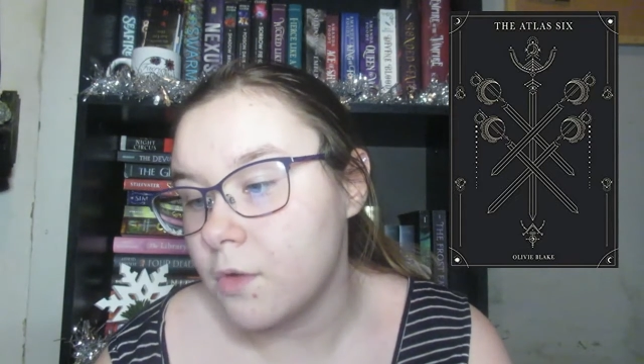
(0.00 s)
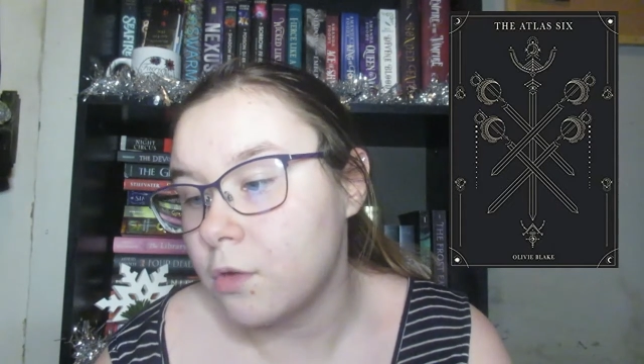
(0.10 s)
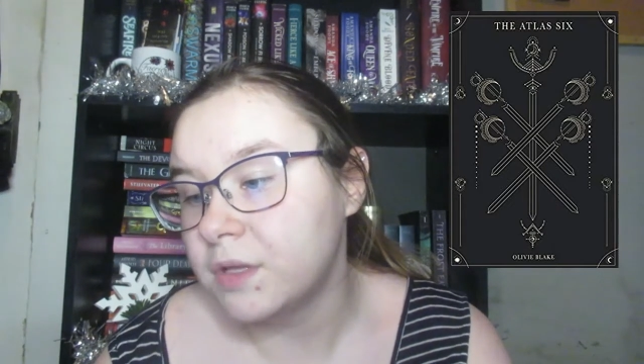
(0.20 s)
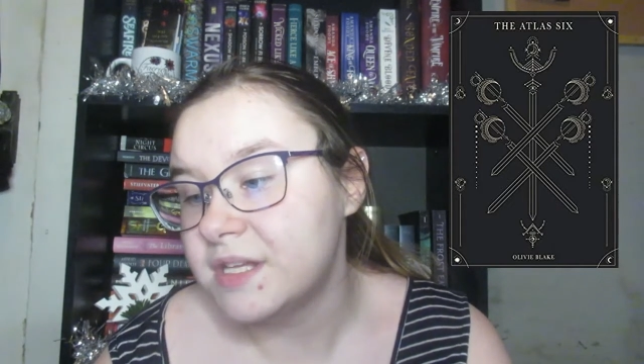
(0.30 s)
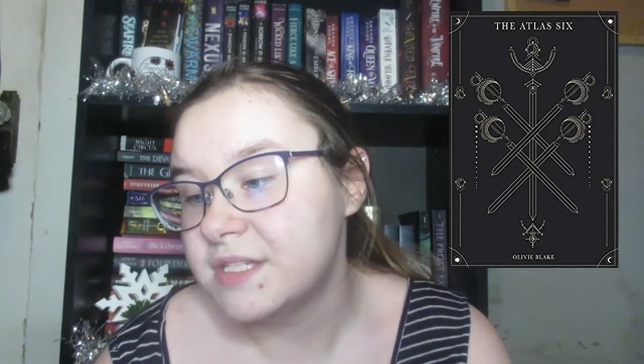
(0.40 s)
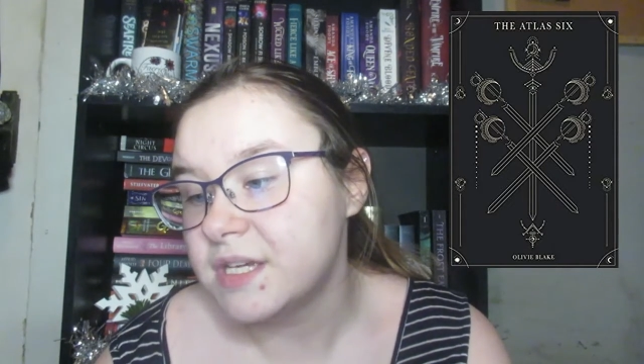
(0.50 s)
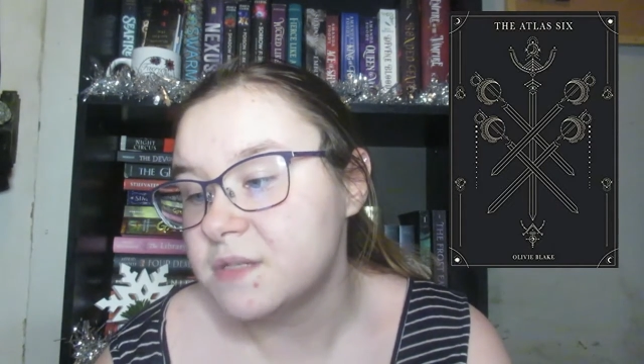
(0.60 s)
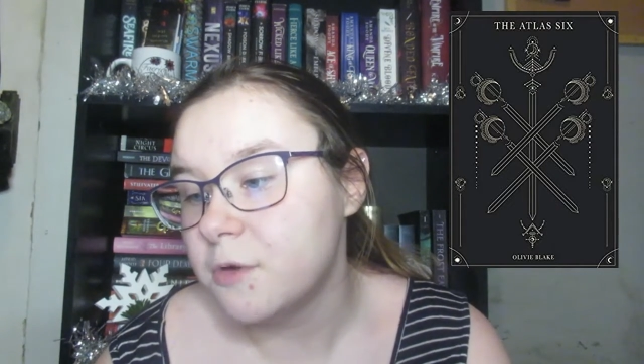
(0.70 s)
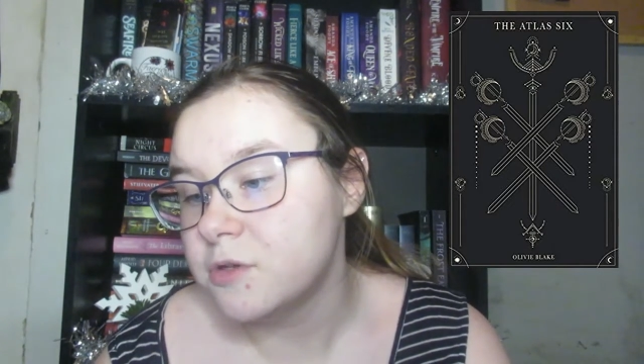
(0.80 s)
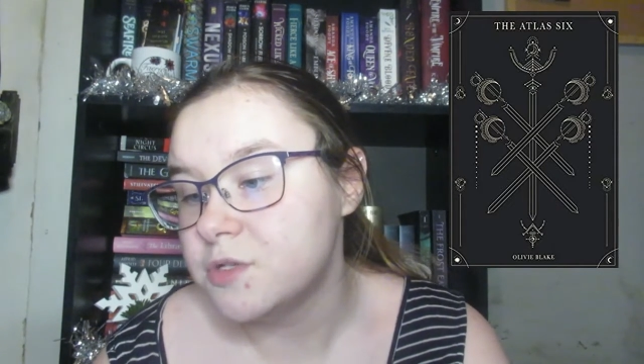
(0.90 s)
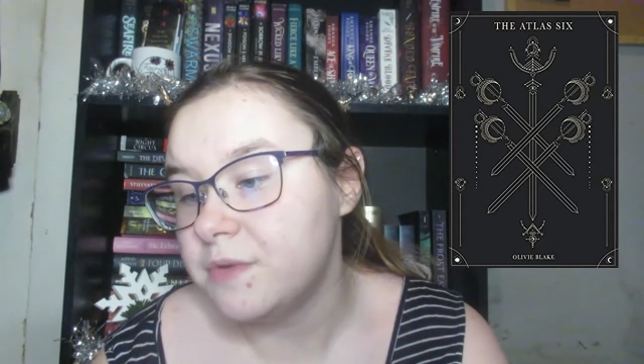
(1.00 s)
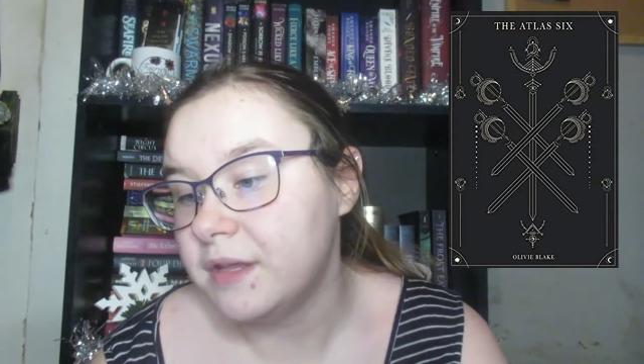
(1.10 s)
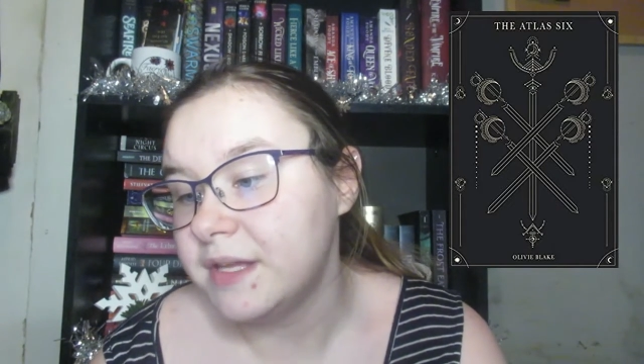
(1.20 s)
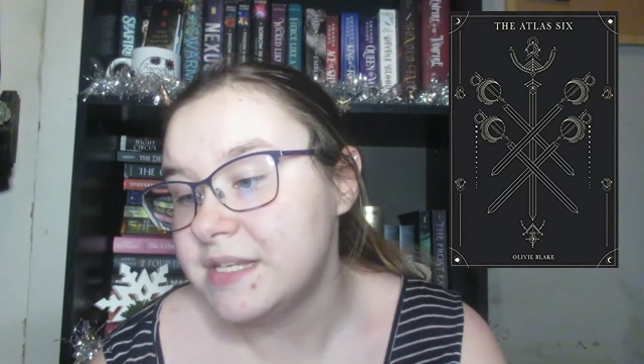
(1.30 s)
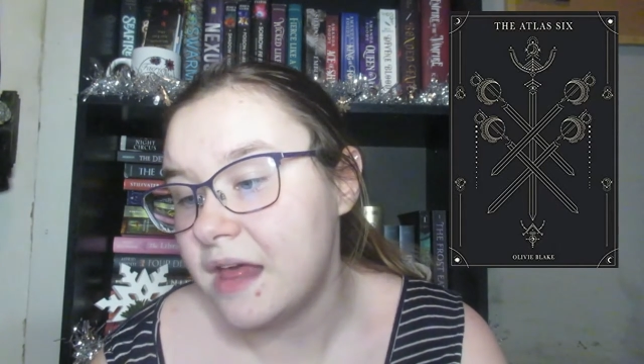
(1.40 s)
only the six most
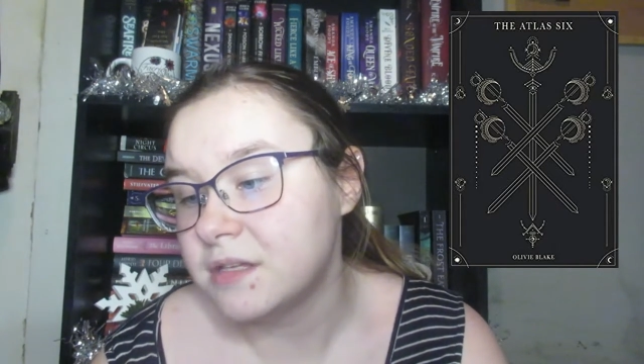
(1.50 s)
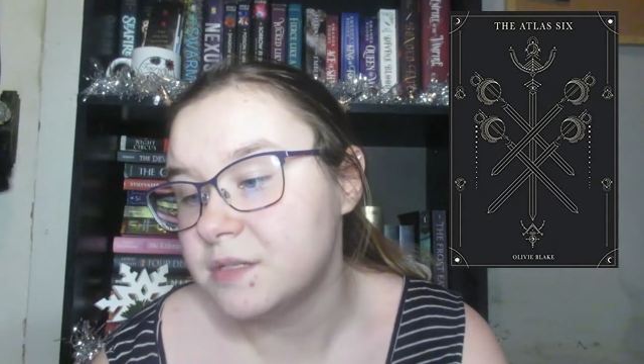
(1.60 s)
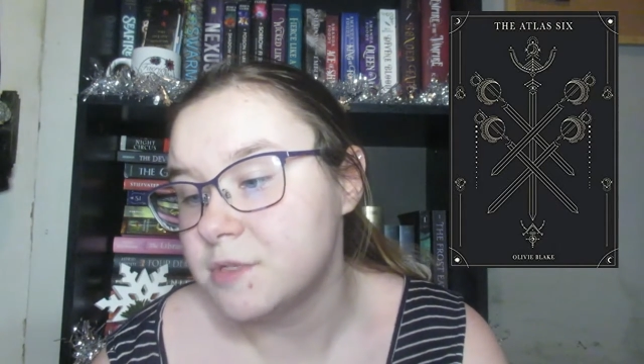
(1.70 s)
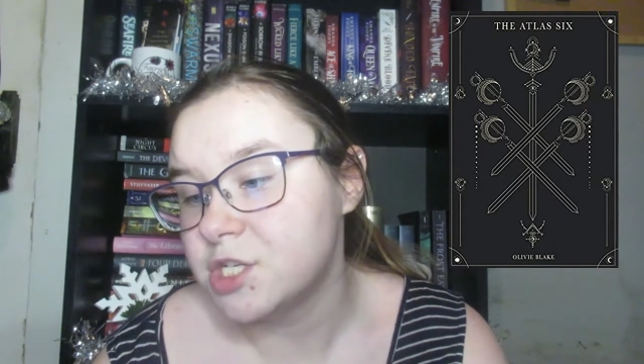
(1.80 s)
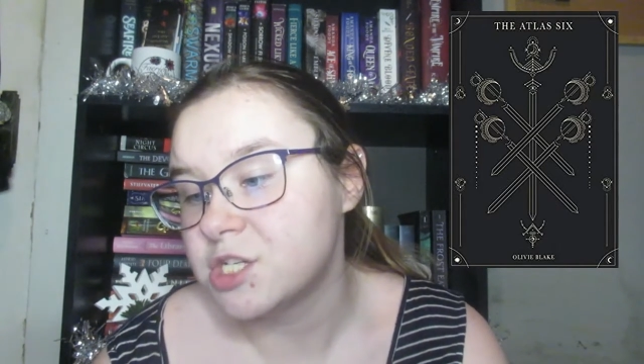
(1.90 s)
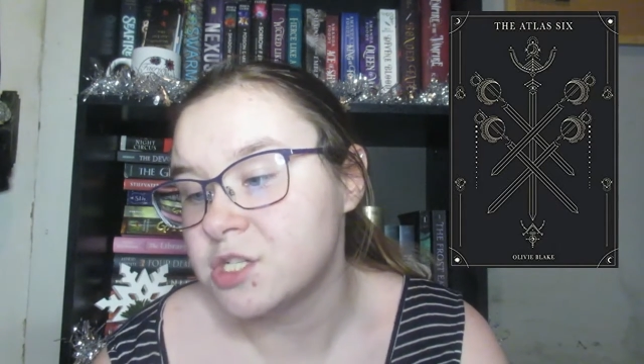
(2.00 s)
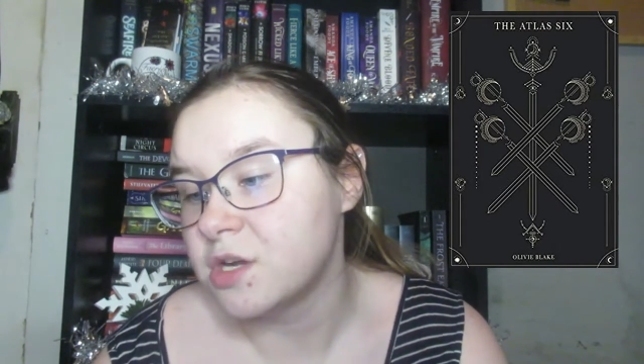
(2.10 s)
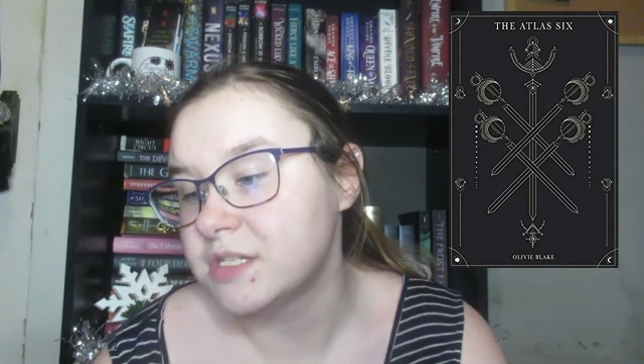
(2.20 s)
uniquely talented magicians